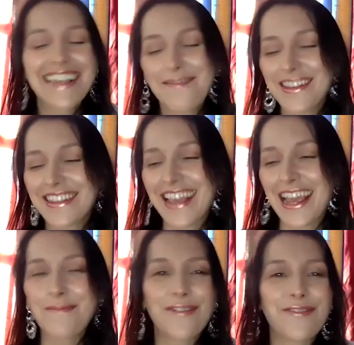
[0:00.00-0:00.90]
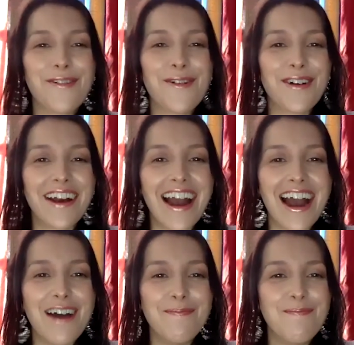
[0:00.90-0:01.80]
was saying before,
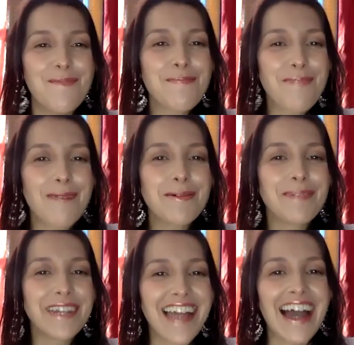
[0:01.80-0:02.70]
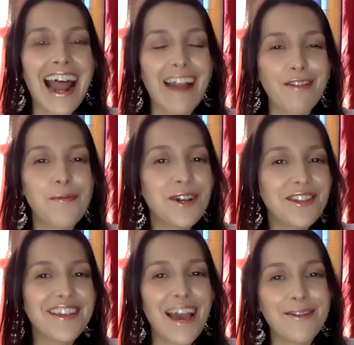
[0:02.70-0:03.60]
we're probably not out of the woods
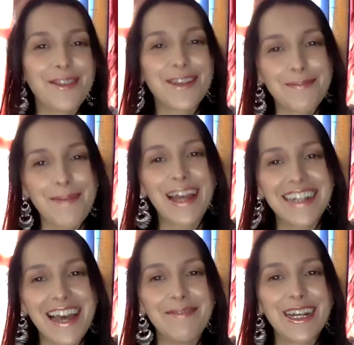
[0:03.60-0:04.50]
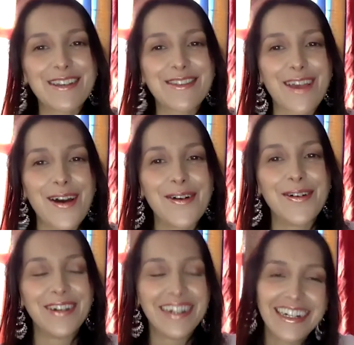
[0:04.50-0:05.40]
yet with this pandemic.
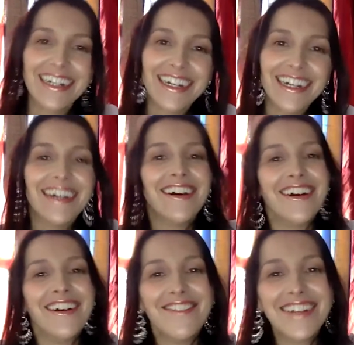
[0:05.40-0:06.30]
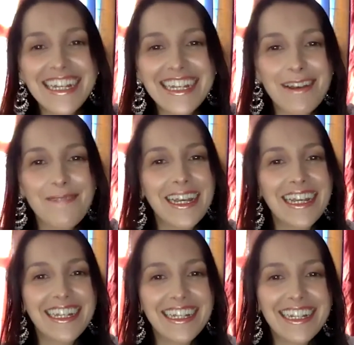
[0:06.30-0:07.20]
So we need to
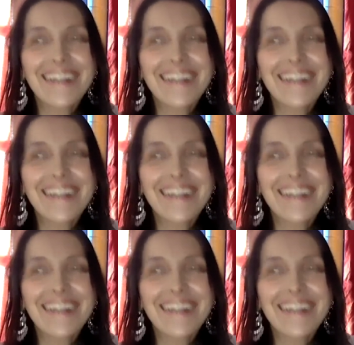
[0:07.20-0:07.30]
be,